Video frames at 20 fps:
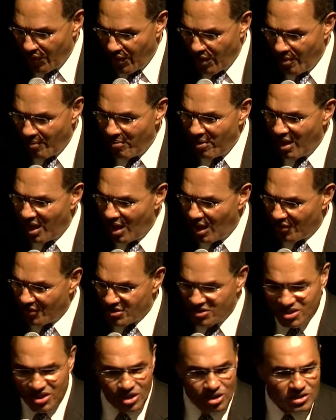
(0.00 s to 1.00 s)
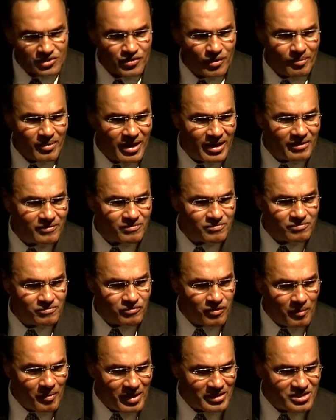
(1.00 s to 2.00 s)
There are many other skills for my,
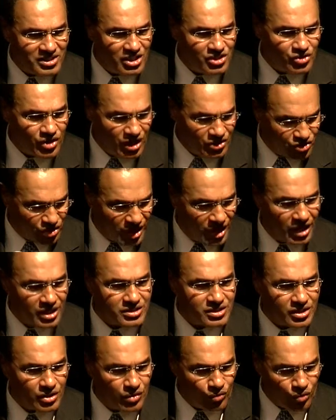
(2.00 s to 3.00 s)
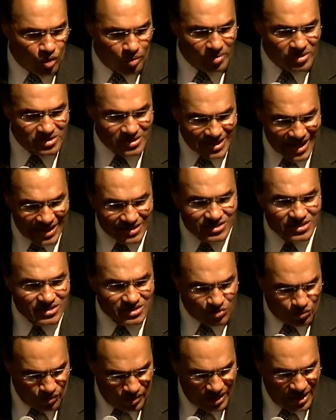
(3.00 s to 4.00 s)
for my teacher educators in the room. It's not just
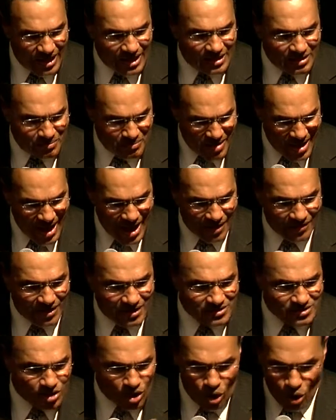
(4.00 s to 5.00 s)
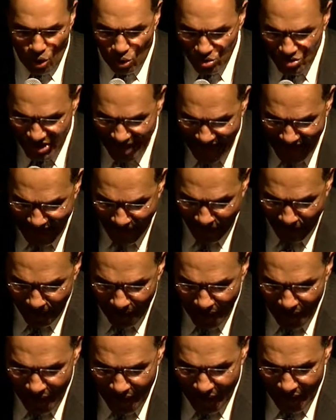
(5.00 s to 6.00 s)
the reading and the math, it's the whole child.
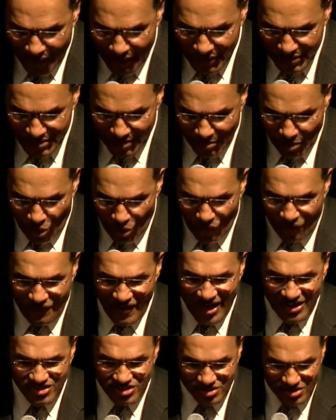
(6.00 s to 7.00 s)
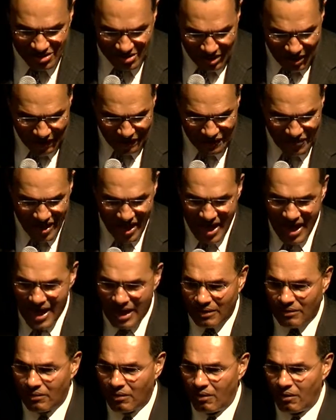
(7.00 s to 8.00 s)
Some old fashioned stuff
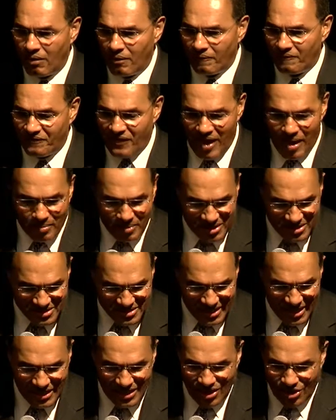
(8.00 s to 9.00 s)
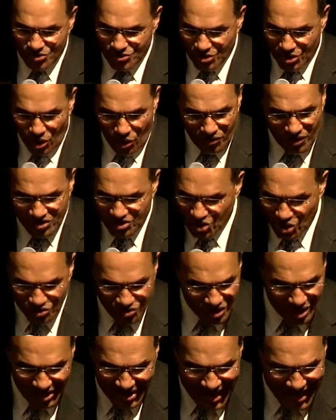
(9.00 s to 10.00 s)
that families did years ago that
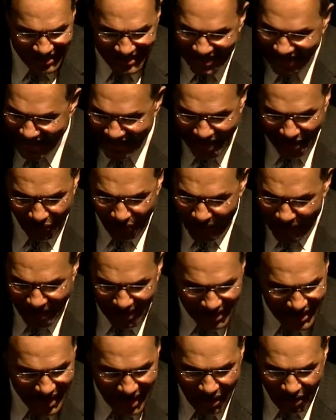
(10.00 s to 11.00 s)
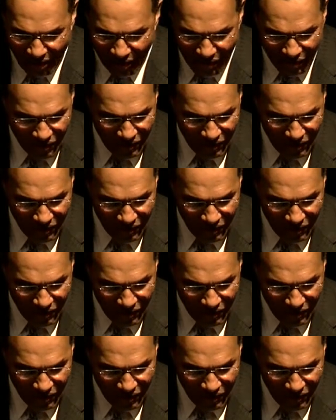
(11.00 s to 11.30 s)
children are not getting right now